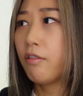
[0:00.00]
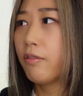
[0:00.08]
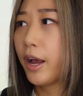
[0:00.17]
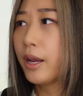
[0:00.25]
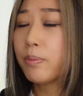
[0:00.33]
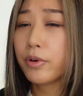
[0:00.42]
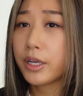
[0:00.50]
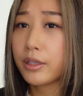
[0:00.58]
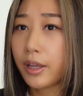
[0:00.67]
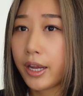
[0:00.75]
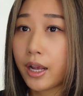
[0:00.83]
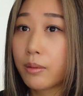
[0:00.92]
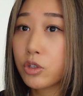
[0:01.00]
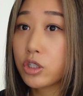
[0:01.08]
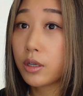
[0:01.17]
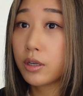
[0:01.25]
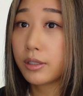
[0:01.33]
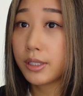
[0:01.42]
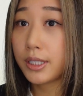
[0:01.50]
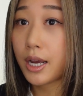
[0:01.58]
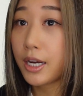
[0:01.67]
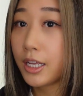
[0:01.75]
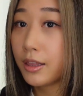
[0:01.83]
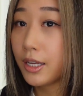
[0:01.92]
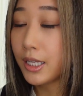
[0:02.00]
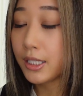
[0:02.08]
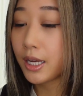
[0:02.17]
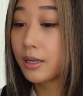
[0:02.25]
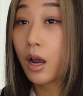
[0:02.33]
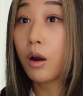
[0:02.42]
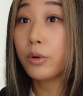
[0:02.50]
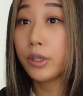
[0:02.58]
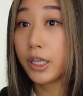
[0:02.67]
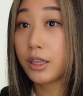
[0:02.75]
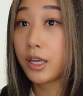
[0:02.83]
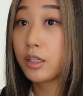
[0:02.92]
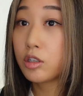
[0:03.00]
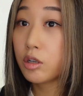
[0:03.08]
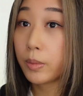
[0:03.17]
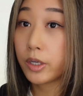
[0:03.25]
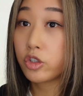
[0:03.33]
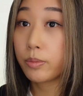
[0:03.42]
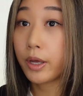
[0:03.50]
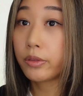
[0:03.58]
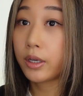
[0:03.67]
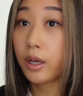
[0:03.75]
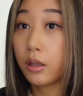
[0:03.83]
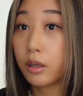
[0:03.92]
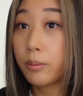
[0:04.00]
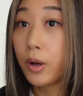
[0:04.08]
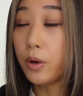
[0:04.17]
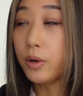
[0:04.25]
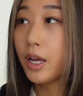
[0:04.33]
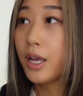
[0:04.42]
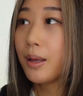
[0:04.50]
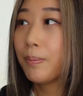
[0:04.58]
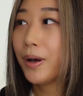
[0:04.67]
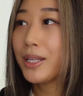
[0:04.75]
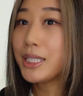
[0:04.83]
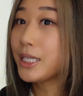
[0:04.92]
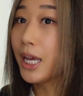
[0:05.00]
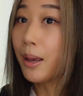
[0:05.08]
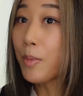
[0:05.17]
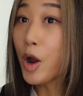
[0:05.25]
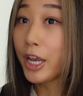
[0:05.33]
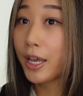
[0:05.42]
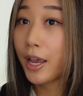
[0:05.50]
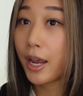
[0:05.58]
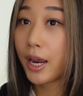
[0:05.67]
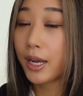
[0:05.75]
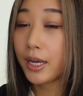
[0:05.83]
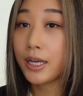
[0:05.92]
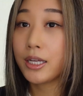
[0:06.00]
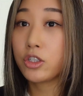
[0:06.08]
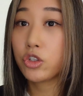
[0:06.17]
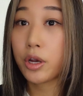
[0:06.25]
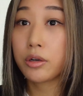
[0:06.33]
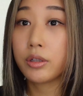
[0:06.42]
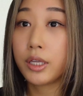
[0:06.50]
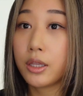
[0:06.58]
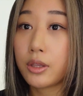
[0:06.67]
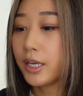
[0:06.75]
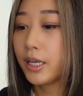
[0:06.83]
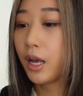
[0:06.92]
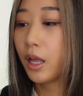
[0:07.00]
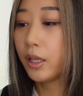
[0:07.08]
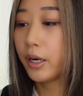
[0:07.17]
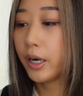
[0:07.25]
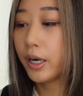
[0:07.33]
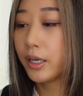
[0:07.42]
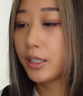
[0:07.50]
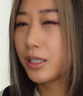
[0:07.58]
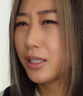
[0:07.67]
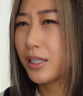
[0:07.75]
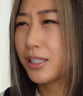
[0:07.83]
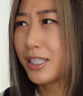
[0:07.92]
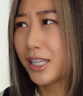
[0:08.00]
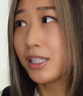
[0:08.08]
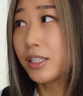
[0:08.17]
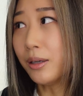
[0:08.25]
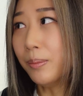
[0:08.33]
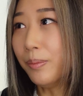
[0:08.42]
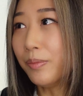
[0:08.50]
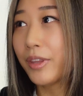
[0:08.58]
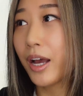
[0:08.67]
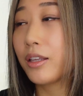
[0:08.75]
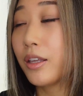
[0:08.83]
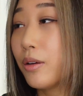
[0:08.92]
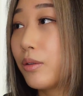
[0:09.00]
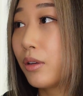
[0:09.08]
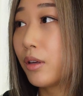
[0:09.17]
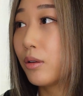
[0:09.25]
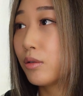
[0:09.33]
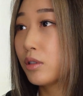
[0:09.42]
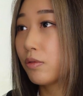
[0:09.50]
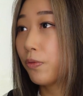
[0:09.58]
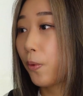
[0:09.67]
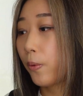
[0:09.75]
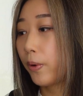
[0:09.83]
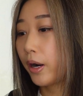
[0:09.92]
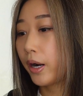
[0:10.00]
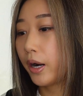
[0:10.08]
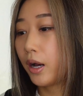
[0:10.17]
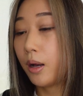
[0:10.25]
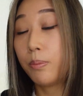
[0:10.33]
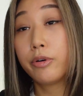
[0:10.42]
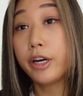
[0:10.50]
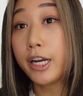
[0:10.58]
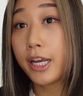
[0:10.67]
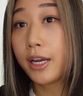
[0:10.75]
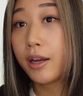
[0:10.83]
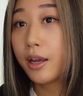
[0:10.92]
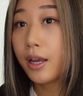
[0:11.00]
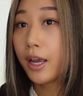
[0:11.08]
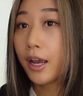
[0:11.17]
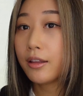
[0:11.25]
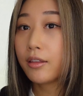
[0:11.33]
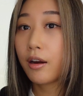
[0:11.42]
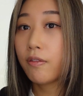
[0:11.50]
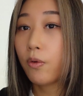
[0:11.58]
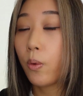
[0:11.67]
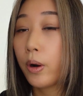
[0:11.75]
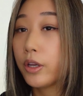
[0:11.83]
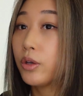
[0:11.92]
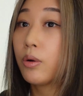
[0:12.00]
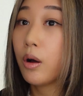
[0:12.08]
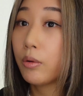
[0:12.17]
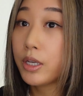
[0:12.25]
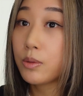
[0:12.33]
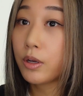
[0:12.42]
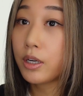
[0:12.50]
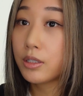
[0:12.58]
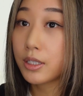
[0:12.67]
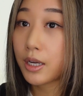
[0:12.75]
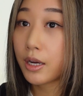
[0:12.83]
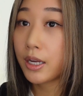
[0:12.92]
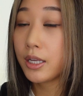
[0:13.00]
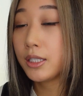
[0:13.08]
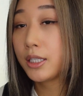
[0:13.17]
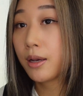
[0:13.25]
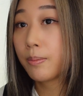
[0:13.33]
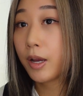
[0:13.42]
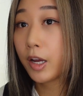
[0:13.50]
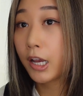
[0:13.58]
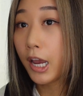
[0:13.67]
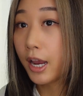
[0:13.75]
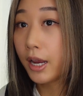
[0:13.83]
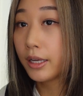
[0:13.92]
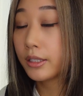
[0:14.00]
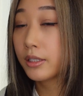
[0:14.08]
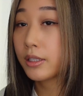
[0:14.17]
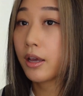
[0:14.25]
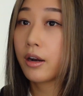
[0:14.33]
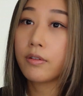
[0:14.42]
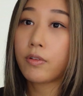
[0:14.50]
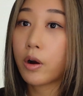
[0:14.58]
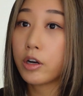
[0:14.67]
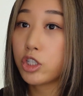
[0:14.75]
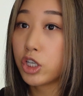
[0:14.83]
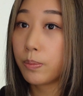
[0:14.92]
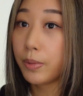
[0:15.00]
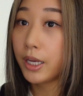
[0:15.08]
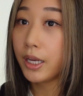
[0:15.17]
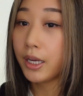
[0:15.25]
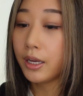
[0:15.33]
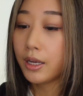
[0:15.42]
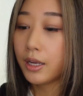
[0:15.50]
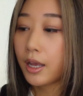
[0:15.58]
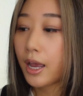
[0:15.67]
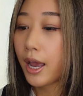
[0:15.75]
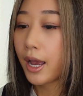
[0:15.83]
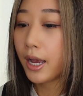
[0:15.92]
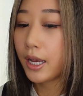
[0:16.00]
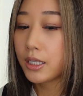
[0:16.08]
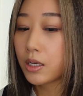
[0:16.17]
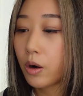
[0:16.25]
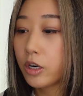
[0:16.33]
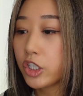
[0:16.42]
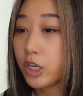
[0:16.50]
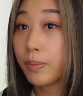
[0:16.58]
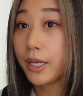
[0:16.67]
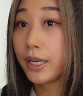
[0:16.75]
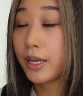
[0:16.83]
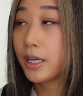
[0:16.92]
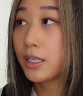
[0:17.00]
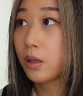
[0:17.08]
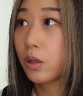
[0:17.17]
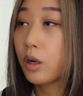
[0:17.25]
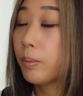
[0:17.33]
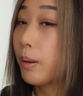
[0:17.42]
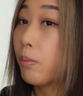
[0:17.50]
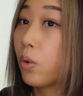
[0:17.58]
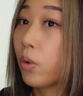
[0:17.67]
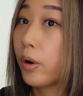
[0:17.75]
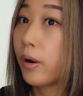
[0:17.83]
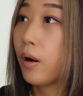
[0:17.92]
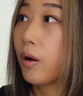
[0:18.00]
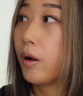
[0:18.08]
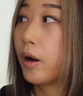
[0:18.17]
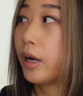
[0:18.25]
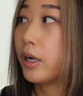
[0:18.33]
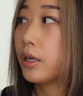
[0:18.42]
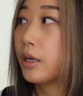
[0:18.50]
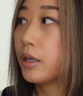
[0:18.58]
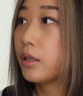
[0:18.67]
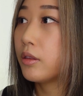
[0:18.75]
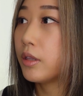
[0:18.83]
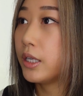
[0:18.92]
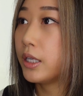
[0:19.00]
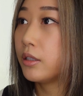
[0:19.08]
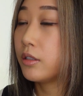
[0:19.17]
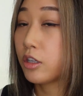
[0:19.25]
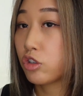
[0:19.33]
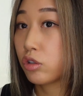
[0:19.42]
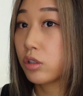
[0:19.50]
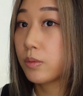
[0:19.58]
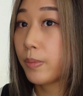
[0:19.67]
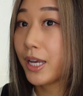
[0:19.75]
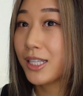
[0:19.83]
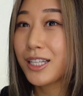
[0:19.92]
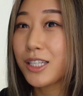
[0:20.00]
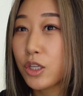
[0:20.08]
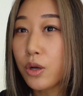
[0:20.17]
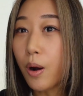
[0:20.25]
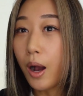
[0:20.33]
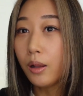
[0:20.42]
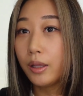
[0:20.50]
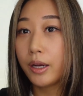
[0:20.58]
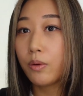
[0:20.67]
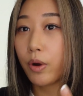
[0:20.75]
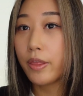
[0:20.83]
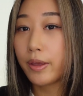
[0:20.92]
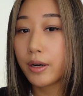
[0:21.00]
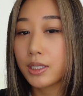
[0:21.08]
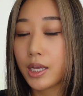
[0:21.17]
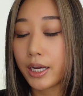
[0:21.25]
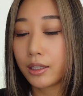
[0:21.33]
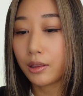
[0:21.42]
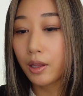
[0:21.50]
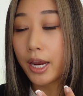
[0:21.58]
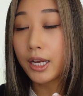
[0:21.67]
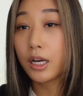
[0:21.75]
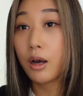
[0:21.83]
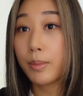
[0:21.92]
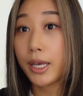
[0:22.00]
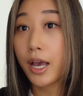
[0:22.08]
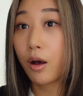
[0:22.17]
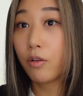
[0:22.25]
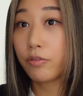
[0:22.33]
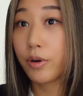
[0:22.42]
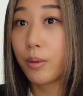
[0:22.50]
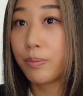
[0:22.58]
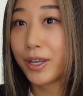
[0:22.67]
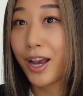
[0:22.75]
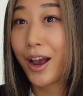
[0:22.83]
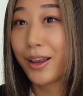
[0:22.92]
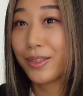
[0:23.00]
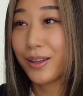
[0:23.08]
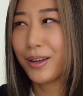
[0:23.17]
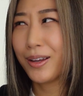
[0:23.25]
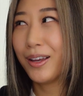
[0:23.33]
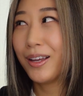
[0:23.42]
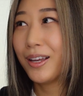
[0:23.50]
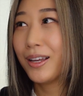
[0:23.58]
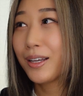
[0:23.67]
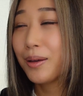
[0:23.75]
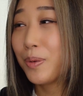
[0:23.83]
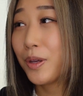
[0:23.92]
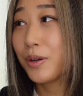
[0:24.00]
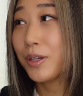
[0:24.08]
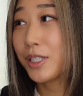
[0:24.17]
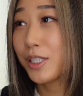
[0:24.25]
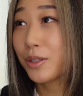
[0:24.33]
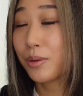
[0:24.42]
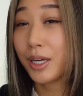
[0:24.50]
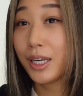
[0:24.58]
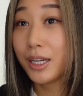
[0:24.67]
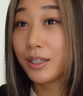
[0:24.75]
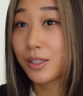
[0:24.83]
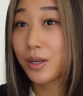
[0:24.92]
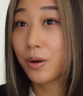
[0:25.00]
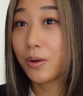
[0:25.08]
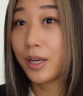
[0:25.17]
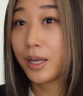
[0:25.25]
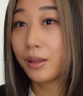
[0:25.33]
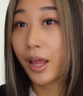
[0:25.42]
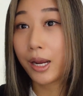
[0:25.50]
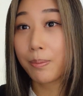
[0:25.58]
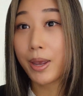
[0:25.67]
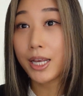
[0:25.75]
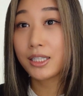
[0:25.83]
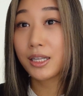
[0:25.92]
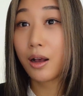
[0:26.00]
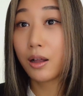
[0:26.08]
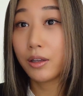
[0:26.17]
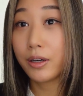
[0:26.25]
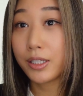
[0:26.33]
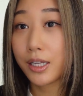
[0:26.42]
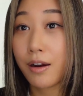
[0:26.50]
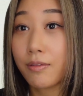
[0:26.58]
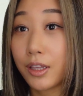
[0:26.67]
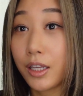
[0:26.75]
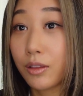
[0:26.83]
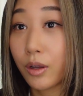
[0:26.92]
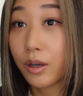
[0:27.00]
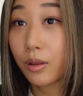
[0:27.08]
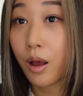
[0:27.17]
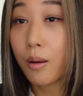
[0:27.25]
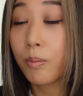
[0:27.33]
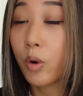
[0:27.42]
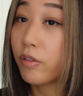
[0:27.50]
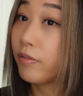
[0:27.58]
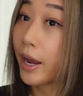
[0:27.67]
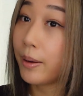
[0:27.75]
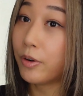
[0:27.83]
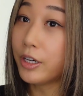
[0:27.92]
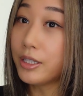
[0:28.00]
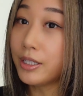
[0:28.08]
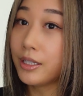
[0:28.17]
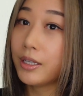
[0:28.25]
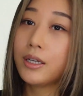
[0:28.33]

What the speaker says: vibrant, like I'm just gonna design in this and not really think too much about the color mode. But CMYK is generally the color system that you use for printing, and therefore you always want to design in CMYK instead of RGB, as RGB is a little bit more on the digital space. Because you know how like when there's like light coming out from behind the computer screen, so it like makes colors and everything look a lot more vibrant?